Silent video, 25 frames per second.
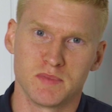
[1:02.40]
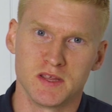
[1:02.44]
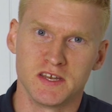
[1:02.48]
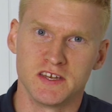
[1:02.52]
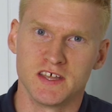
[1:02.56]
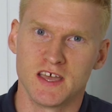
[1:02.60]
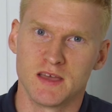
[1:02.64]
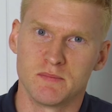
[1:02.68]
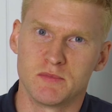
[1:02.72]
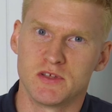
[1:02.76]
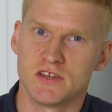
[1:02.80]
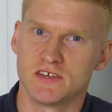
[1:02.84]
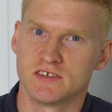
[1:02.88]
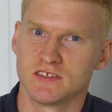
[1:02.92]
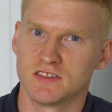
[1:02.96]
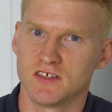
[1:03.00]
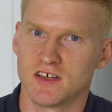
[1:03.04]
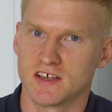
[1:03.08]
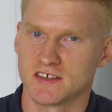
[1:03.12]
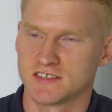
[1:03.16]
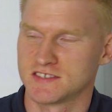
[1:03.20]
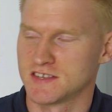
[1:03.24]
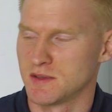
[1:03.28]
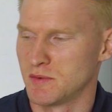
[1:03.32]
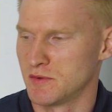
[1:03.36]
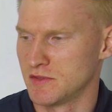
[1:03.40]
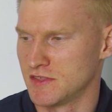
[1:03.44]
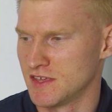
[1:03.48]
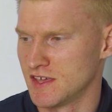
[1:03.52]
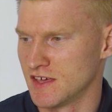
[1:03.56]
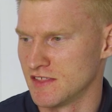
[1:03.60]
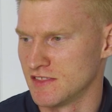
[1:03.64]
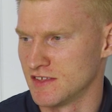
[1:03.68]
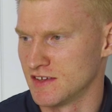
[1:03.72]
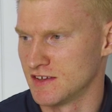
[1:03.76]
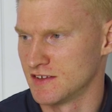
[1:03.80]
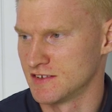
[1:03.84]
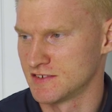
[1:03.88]
be damaged like some of the
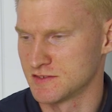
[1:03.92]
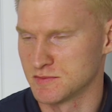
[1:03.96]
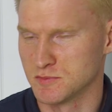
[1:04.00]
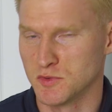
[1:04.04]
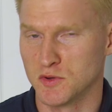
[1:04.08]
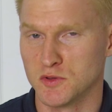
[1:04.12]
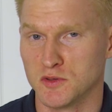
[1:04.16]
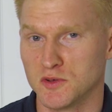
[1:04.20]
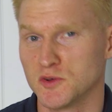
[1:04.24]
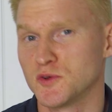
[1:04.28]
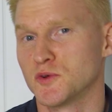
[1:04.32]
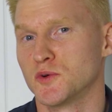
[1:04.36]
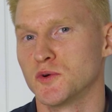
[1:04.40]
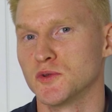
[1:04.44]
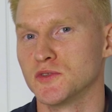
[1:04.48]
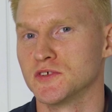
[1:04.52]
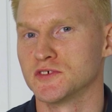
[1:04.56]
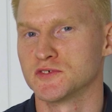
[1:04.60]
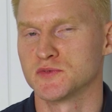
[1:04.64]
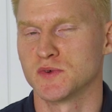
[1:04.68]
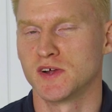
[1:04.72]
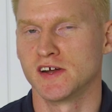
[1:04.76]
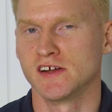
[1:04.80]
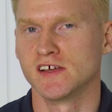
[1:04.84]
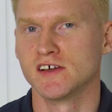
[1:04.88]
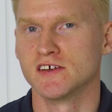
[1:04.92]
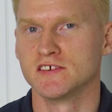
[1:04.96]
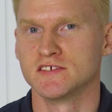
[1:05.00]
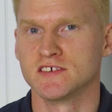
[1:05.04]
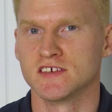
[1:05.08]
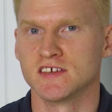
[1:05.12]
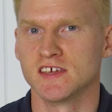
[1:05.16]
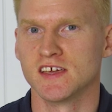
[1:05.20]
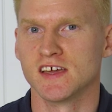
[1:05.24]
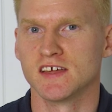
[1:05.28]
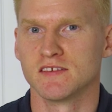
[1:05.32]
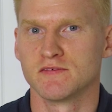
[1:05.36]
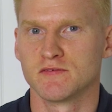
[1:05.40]
other smaller cordless radios
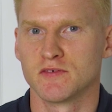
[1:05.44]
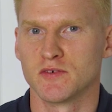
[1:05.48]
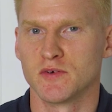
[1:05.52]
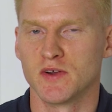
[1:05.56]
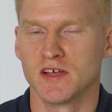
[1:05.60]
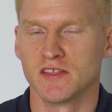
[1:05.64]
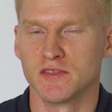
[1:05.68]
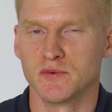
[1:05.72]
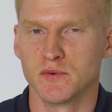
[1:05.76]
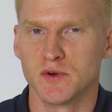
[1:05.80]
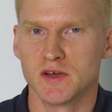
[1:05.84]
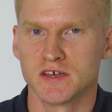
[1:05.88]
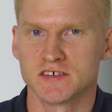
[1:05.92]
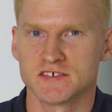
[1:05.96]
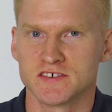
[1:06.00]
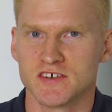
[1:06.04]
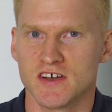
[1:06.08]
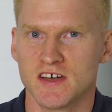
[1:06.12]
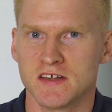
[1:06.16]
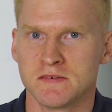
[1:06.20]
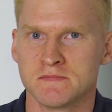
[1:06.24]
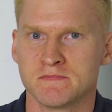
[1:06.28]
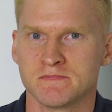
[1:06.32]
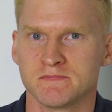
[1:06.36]
you get for around the worksite.